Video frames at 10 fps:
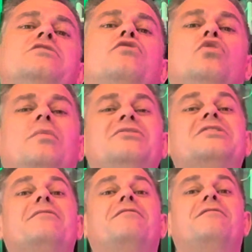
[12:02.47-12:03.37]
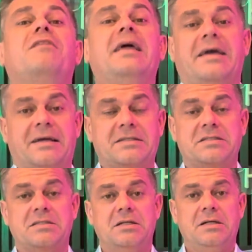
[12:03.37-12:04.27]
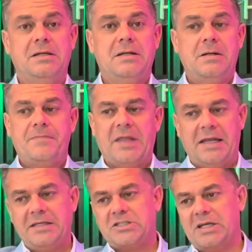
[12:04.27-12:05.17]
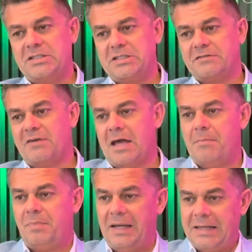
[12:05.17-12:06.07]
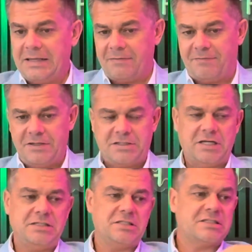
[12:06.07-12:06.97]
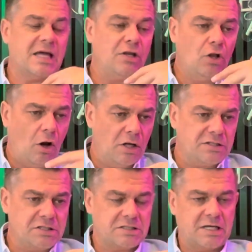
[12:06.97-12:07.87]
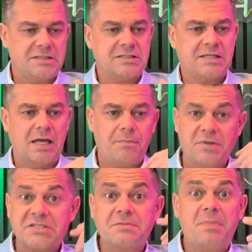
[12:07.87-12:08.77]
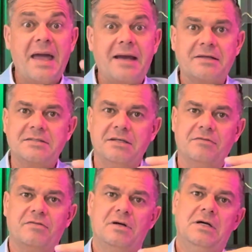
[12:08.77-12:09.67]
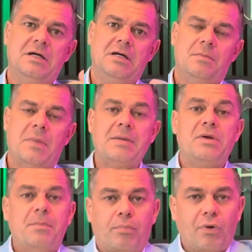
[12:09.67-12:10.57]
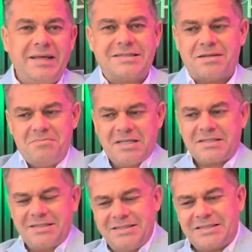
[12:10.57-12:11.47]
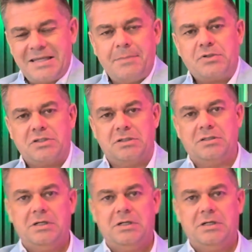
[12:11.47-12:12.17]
that almost flicks, and it changes their belief, it changes their knowledge, it changes their perspective. Maybe it breaks a misconception